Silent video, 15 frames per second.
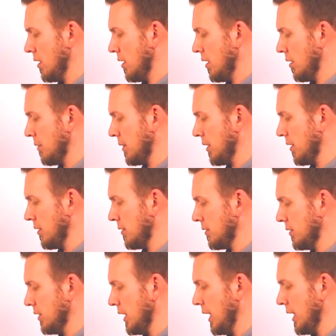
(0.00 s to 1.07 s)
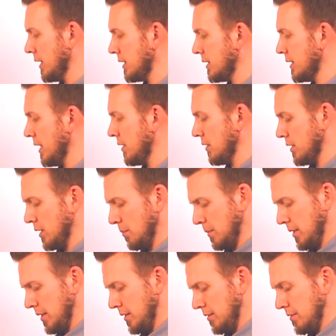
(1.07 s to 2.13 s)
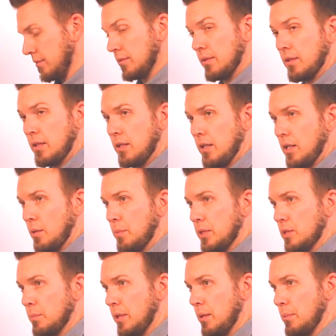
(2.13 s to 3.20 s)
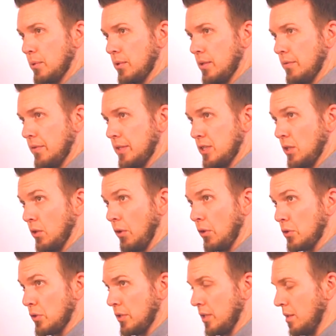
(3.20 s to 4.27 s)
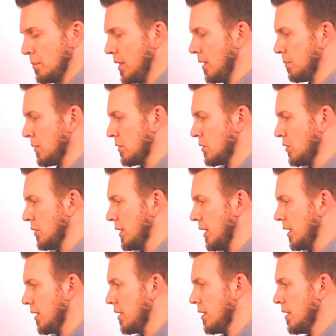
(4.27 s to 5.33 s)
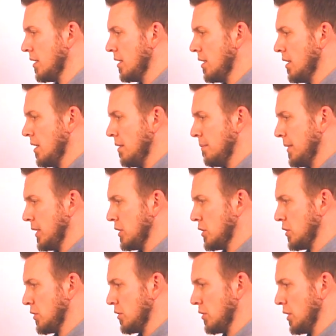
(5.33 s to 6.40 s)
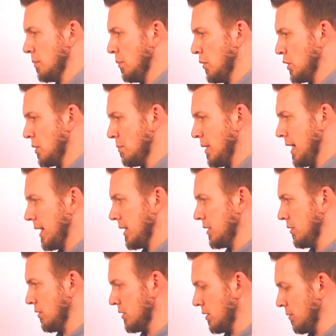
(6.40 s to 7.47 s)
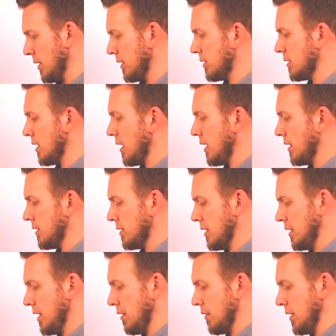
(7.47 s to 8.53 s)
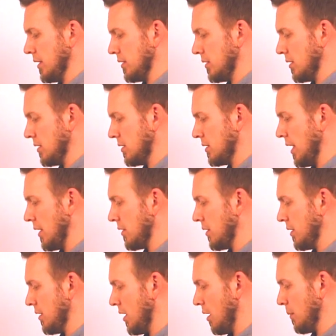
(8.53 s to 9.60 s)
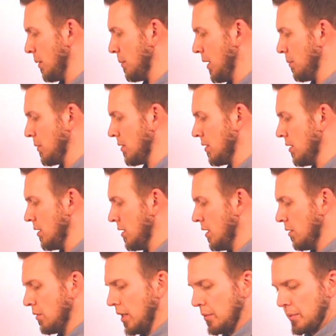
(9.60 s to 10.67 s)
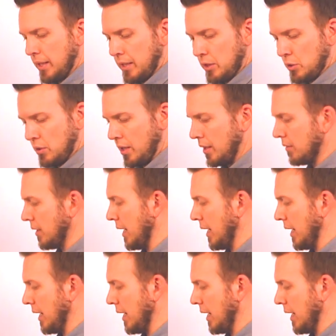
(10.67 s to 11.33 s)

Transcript: There we go. You can't center something on a piece of paper if it's larger than the paper, so you gotta Make sure you push it back until it's the right size, and there it is, centered on my paper, right where I can draw it.